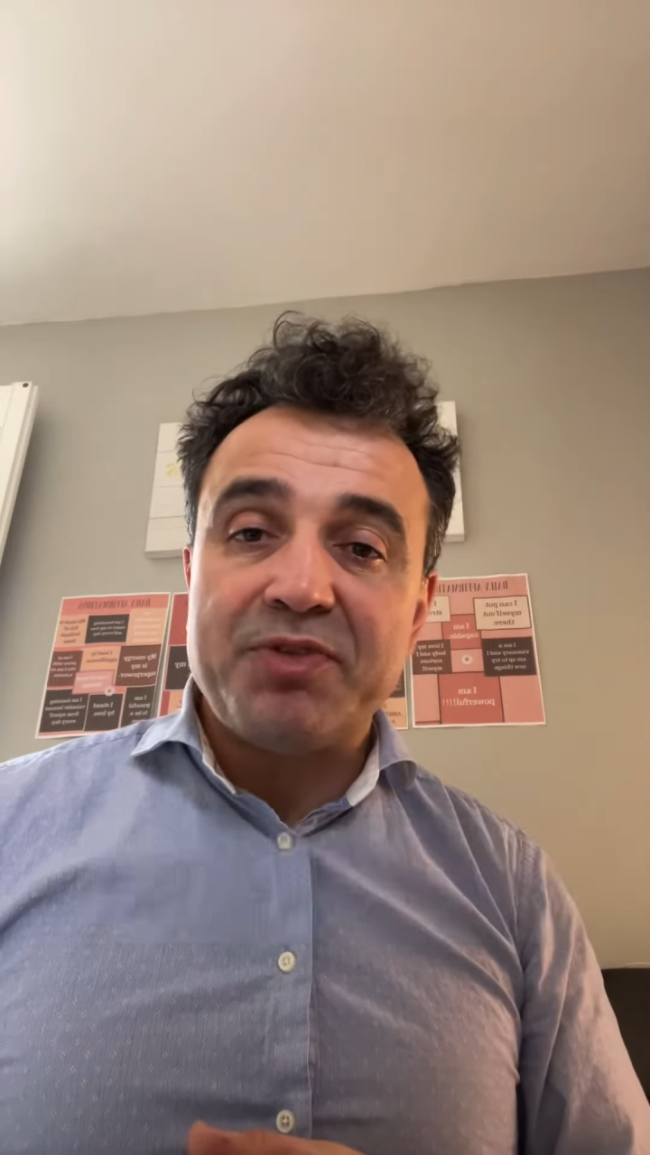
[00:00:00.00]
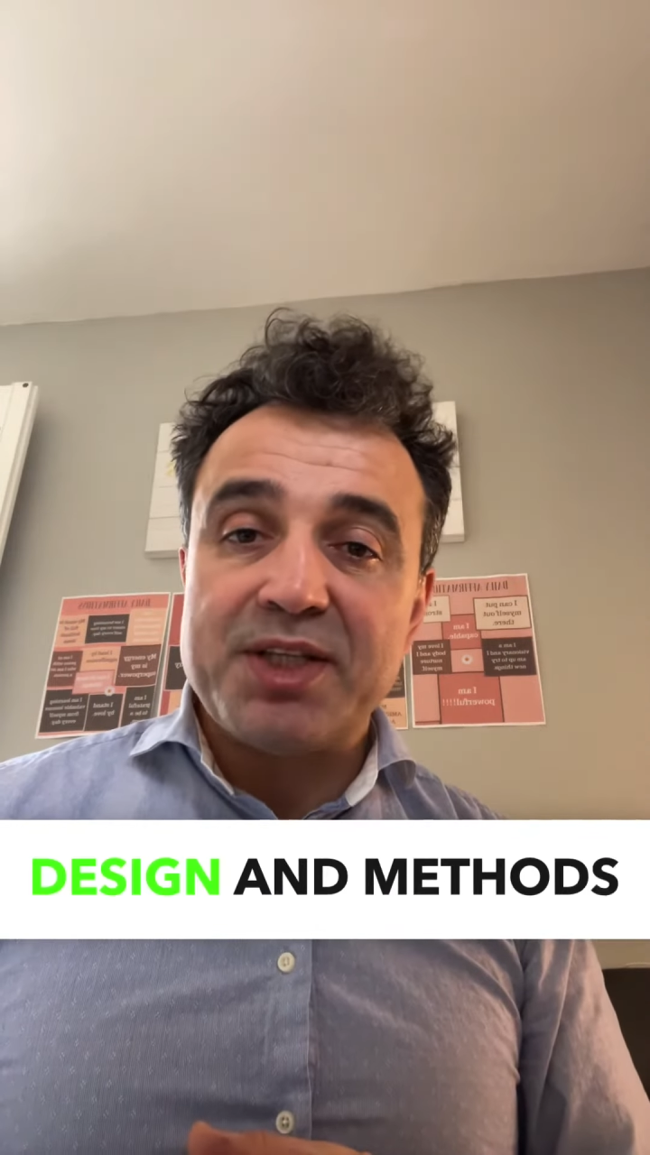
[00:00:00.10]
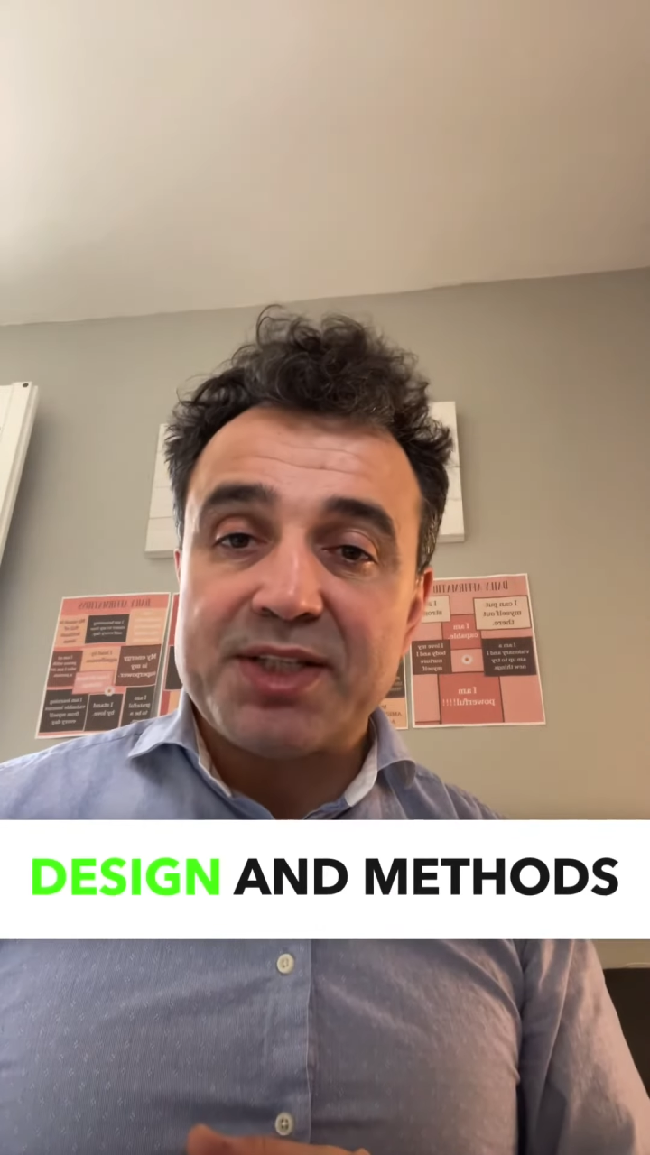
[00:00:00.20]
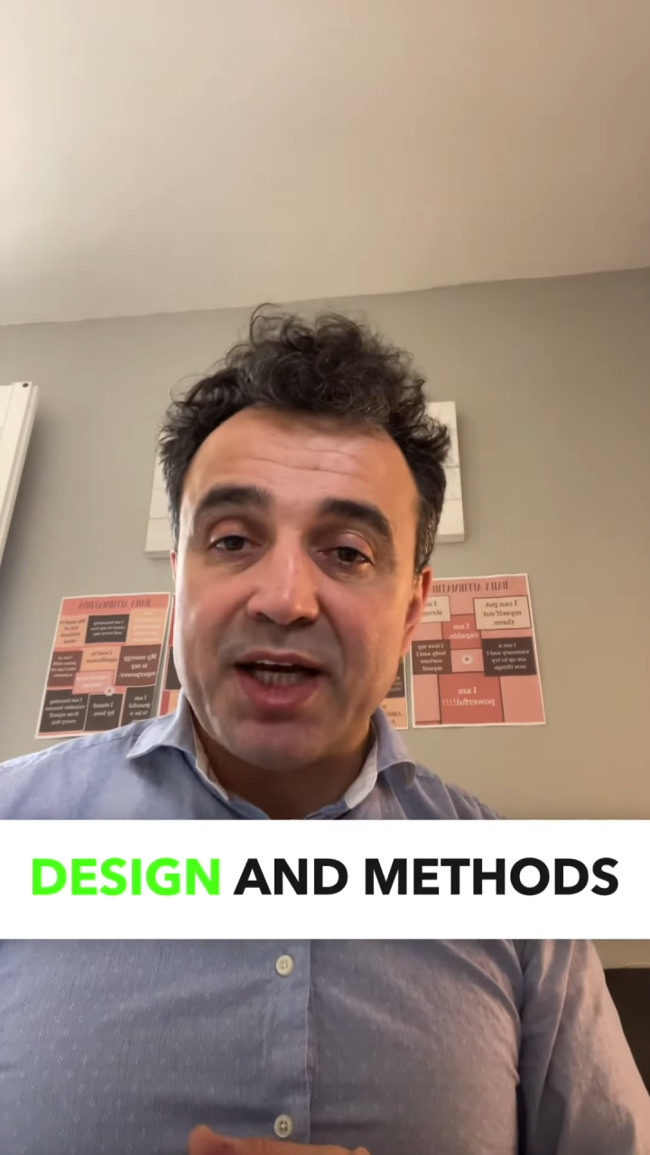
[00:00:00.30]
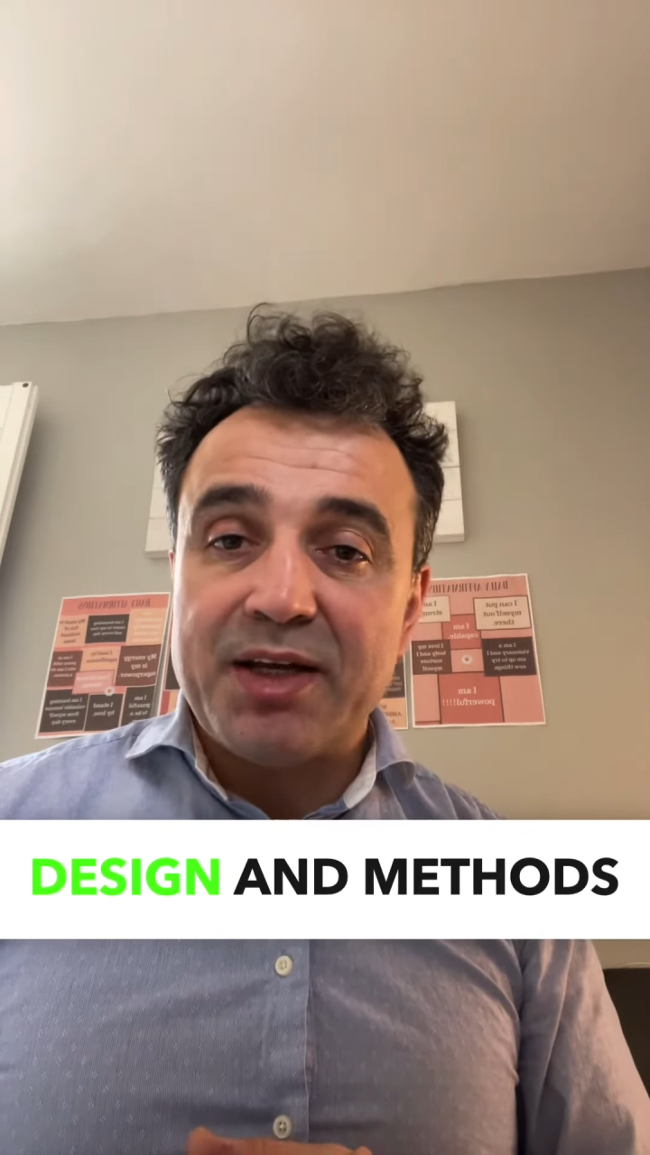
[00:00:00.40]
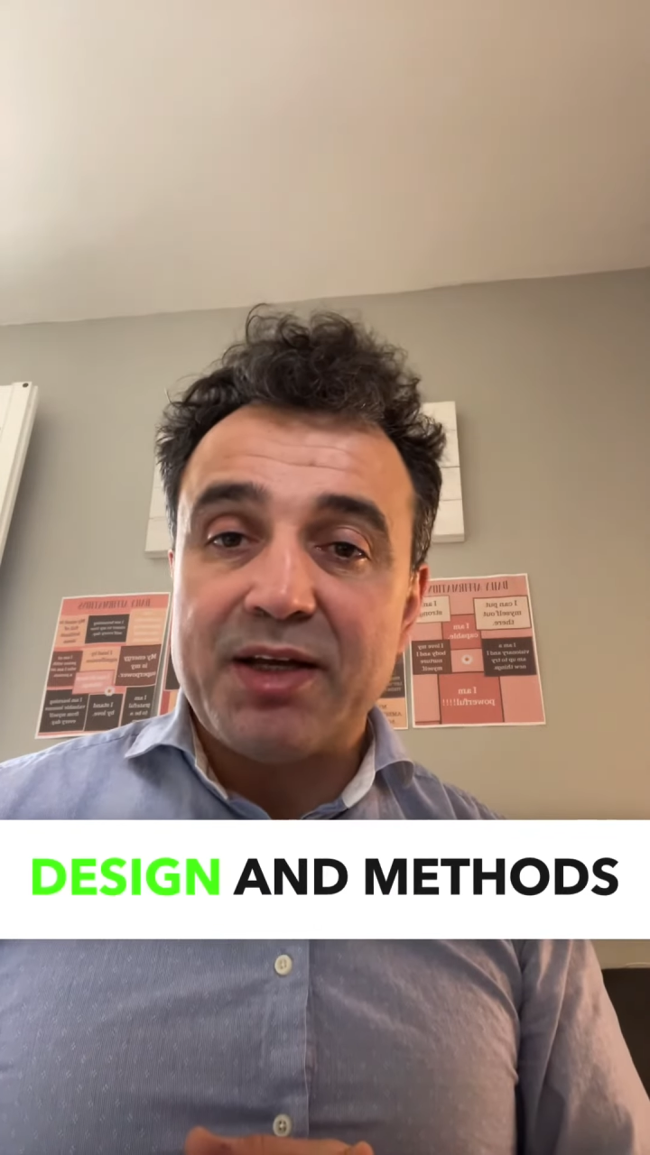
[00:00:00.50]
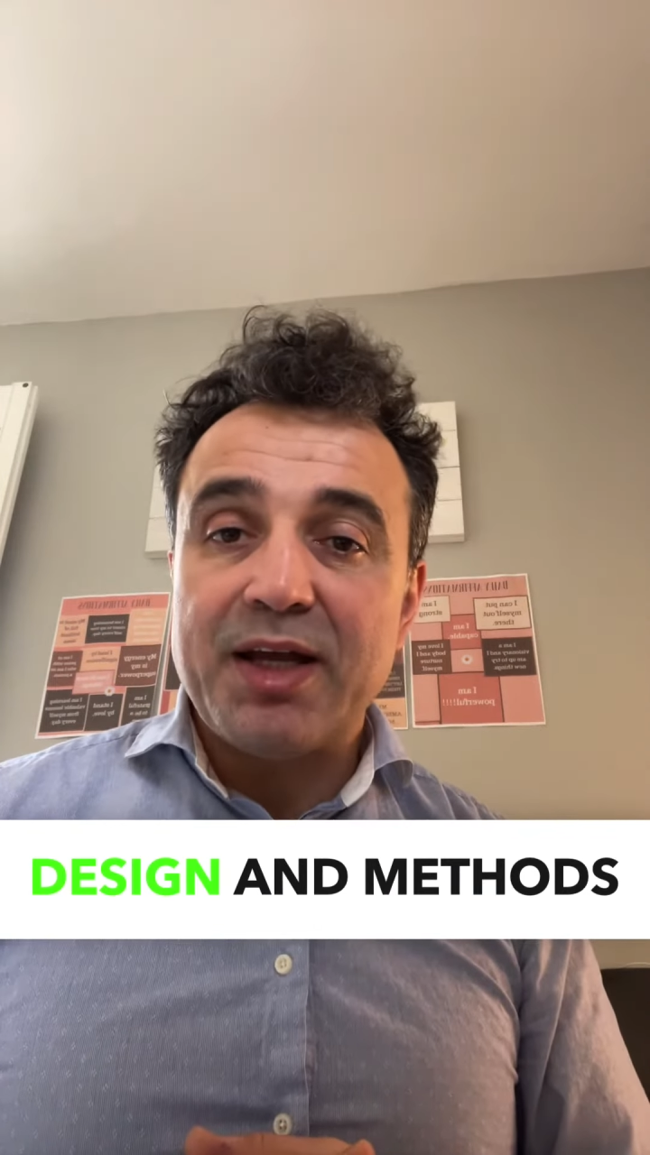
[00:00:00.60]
design